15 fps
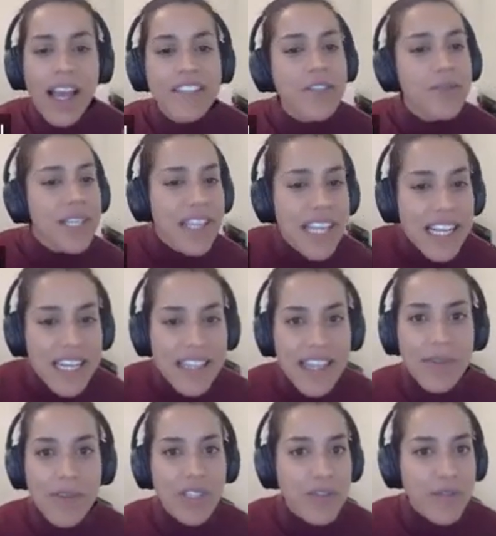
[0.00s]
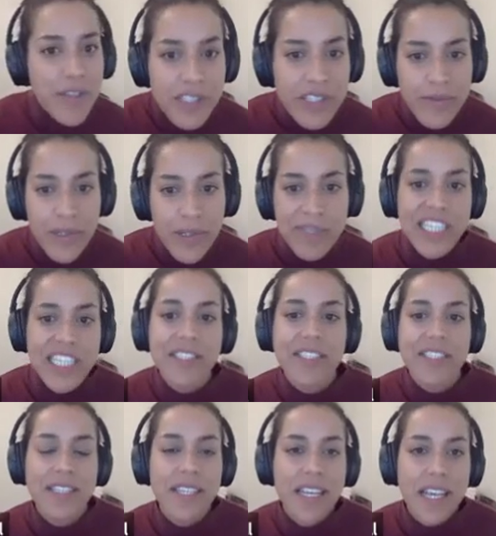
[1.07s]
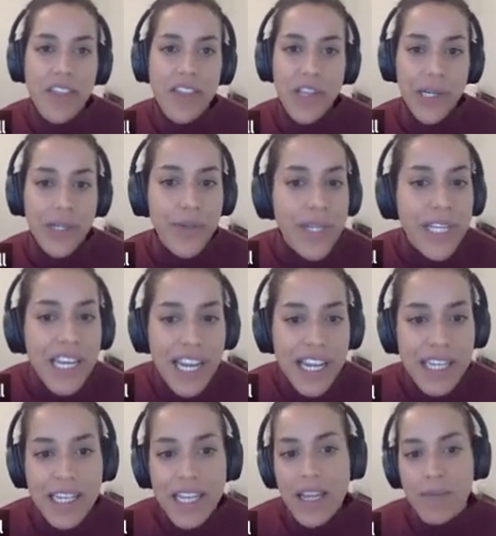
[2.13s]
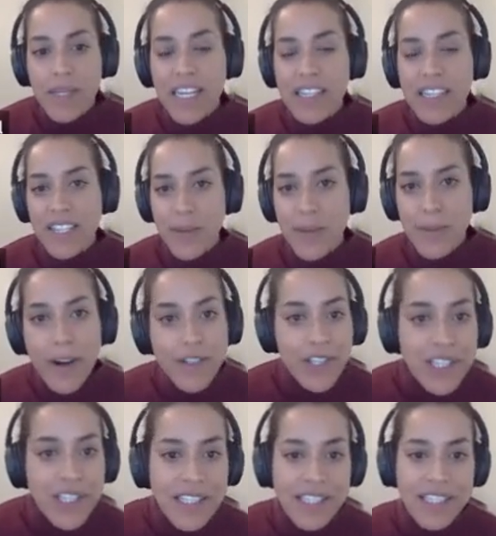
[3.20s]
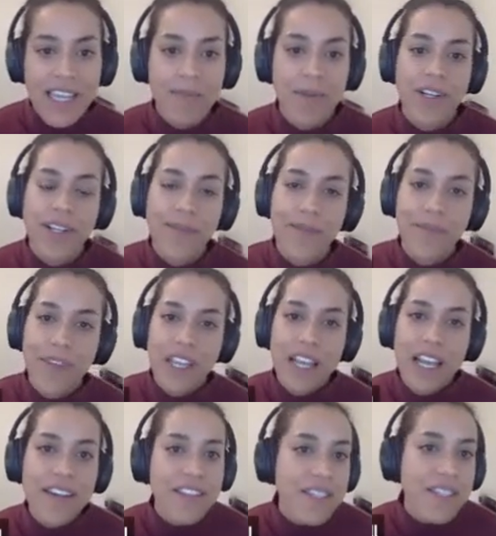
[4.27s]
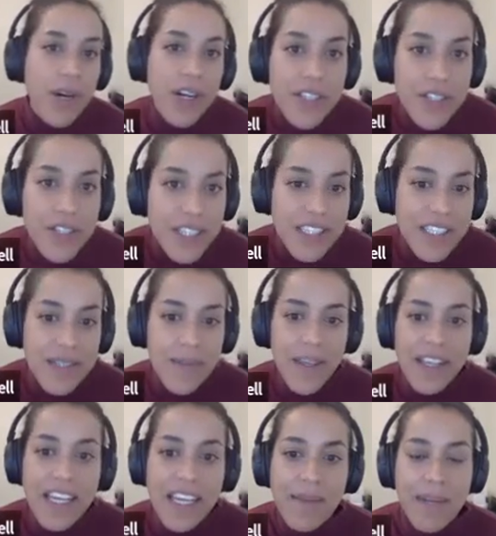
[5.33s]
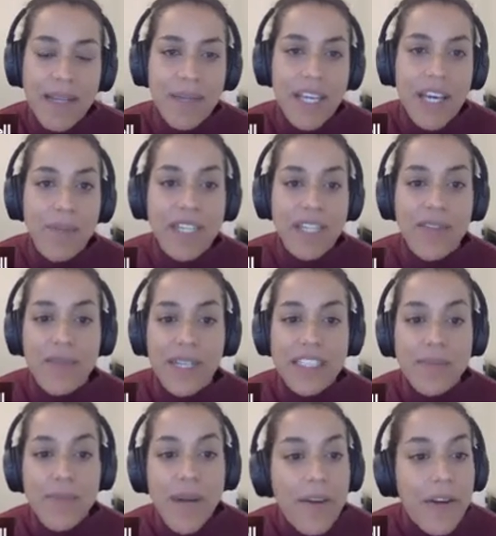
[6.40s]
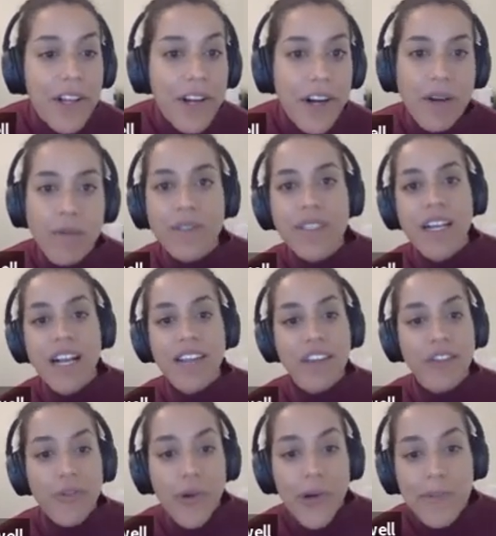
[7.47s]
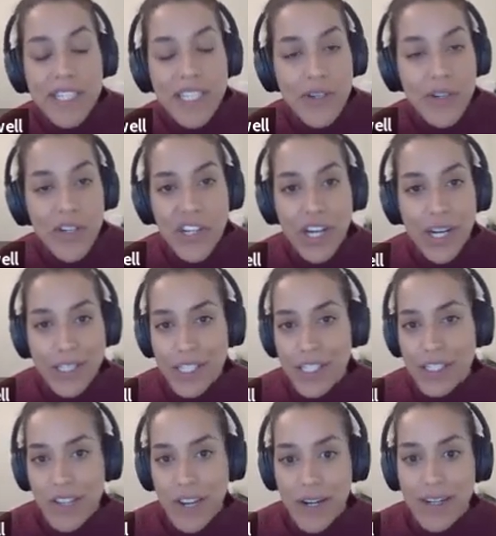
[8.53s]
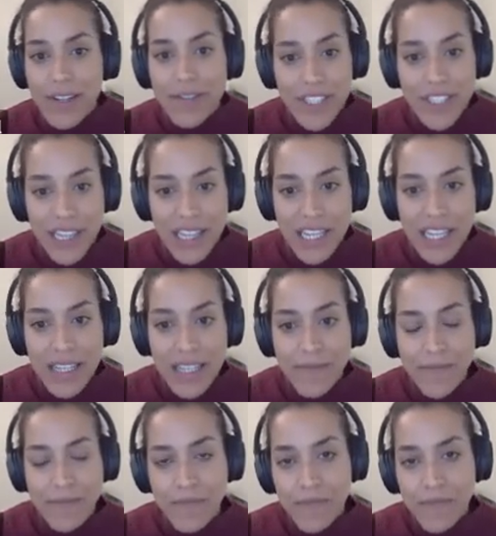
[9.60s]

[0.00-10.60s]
And so we think that when you first form disks, they're accreting because they're marginally unstable, and this marginal instability might be helping to raise spiral arms that throw material onto the star efficiently.